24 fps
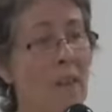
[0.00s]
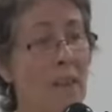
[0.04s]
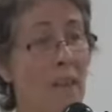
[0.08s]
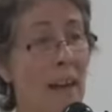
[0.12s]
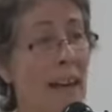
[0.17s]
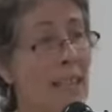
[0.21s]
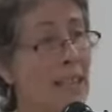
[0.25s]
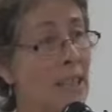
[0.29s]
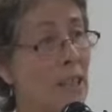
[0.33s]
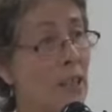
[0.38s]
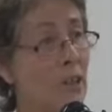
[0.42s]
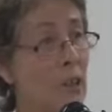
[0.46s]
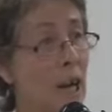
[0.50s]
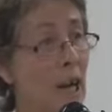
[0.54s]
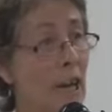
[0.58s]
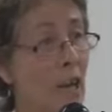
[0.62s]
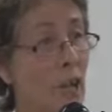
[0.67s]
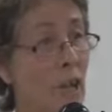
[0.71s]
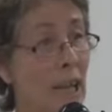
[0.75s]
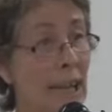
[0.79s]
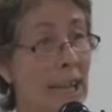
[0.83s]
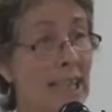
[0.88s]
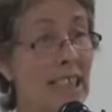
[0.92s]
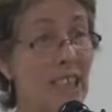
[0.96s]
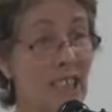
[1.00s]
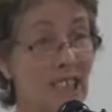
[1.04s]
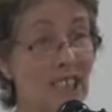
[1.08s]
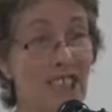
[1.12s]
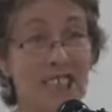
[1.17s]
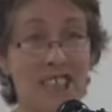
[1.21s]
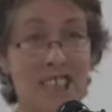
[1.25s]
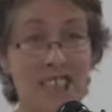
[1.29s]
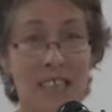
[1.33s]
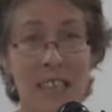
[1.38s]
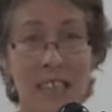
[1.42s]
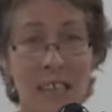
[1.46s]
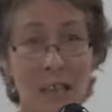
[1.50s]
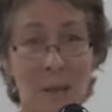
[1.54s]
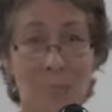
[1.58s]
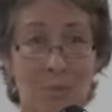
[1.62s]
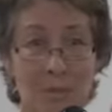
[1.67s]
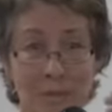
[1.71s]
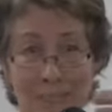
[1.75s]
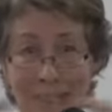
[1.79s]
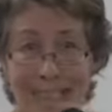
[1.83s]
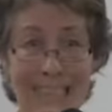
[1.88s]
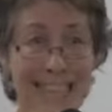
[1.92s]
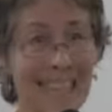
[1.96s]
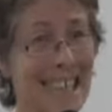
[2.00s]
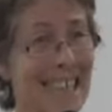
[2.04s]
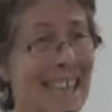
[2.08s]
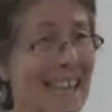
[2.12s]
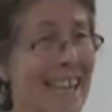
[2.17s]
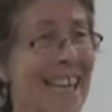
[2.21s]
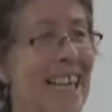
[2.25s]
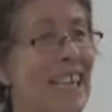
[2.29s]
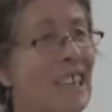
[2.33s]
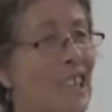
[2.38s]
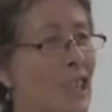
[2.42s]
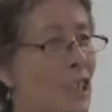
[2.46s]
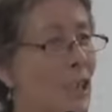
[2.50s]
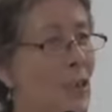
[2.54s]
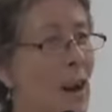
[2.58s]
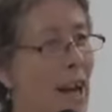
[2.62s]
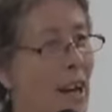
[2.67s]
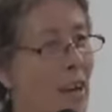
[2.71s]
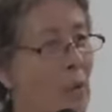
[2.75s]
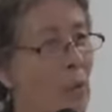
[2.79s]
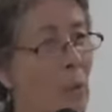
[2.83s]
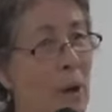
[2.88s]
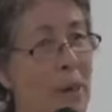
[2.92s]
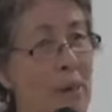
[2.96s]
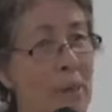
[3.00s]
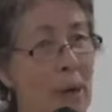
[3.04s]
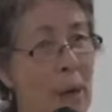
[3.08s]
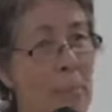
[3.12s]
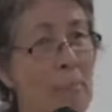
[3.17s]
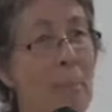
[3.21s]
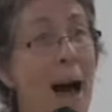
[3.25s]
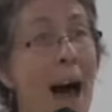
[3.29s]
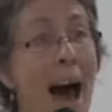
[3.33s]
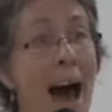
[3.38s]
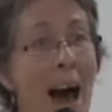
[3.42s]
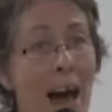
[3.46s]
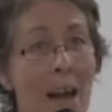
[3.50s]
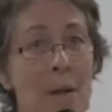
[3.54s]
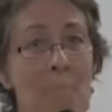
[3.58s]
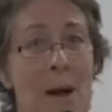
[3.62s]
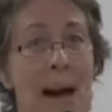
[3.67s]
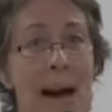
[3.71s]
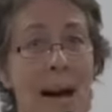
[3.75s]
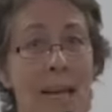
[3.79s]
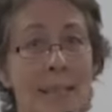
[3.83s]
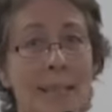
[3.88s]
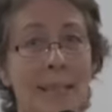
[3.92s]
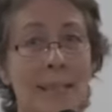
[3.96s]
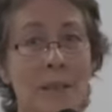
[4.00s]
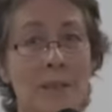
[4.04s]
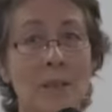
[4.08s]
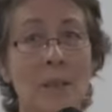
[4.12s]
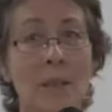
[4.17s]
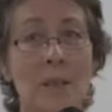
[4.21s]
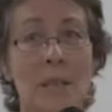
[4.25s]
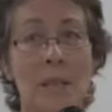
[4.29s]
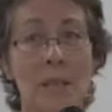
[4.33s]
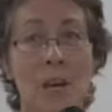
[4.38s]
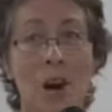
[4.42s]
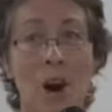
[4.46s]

that struggle is just completely integrated with and part and parcel